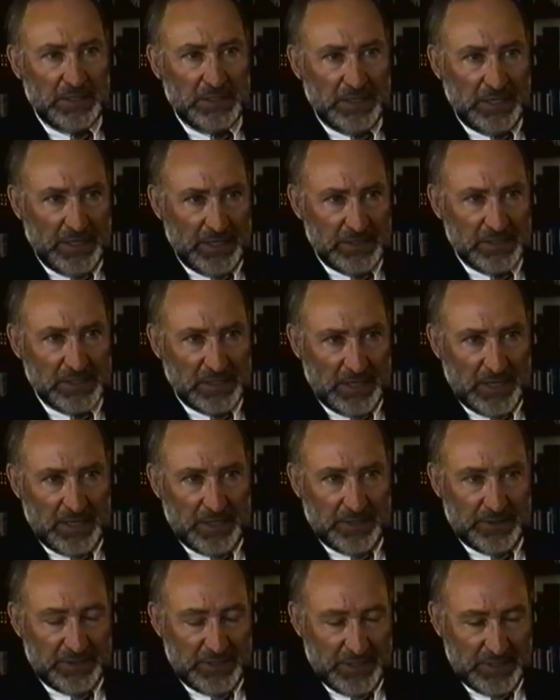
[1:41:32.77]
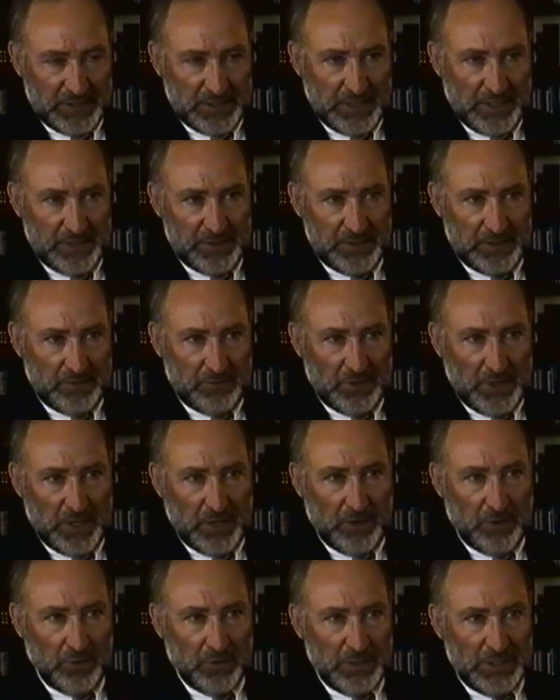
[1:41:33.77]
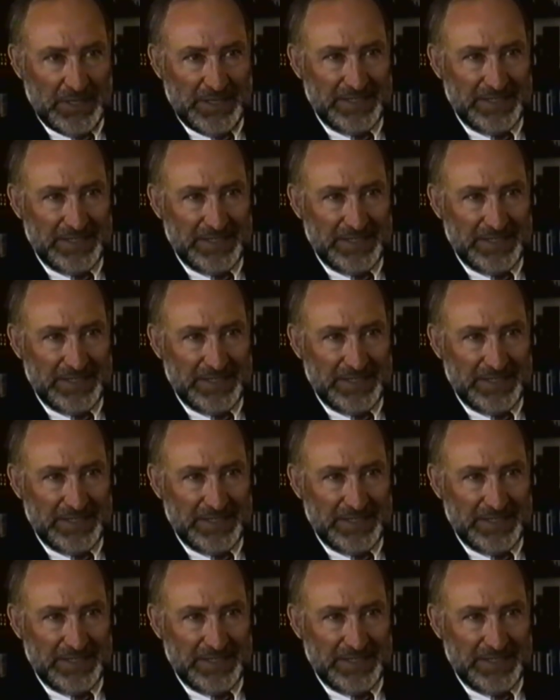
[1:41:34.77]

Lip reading: 10 skulls in a row